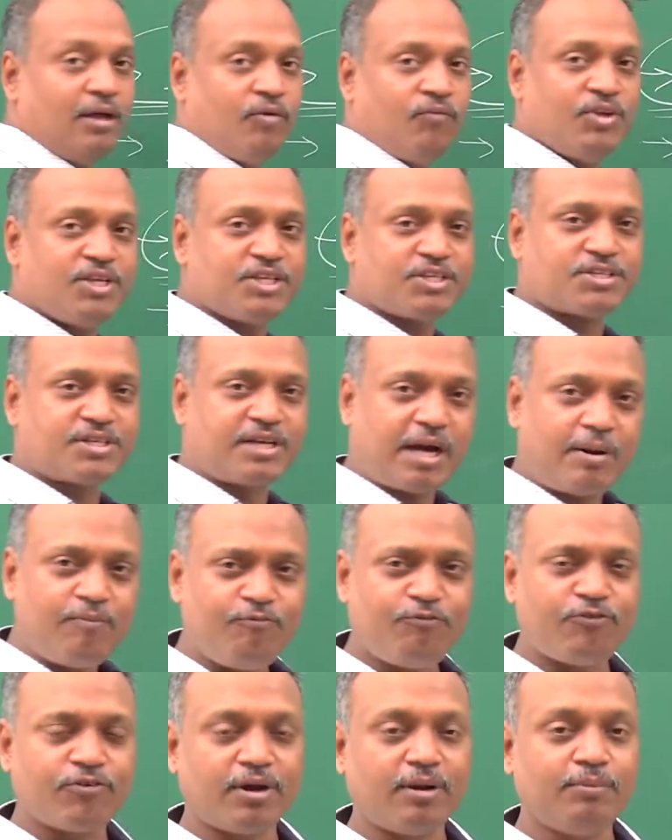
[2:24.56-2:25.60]
which has come
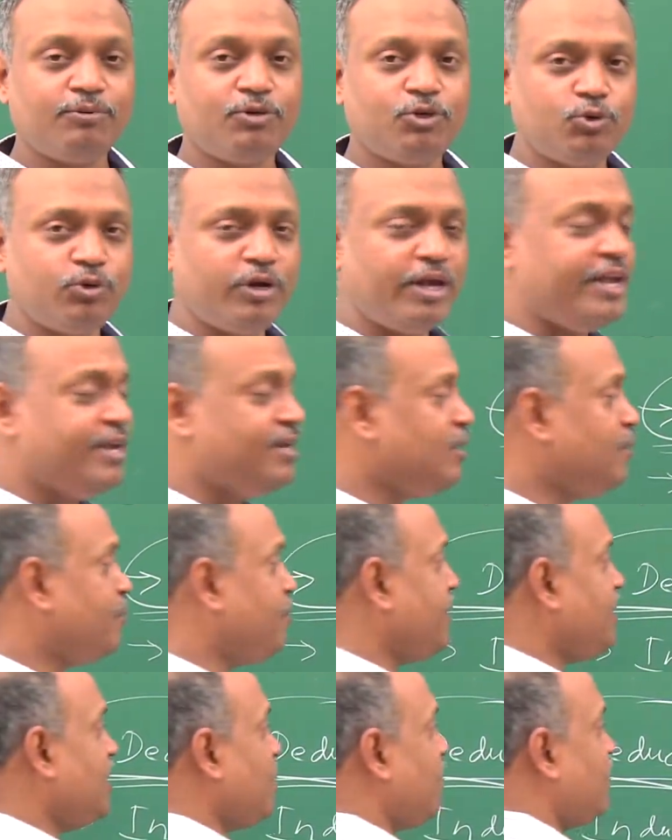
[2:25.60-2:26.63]
from two
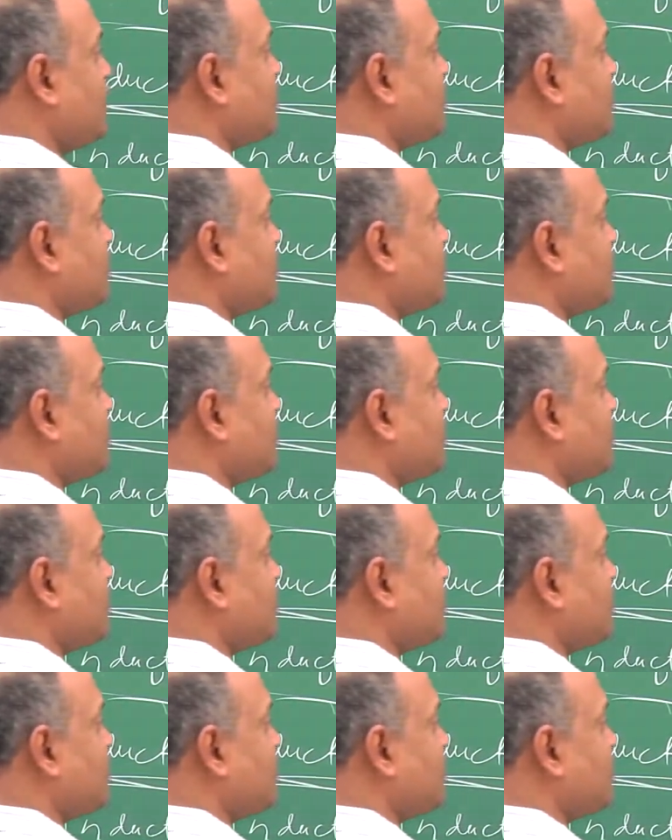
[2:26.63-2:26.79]
independent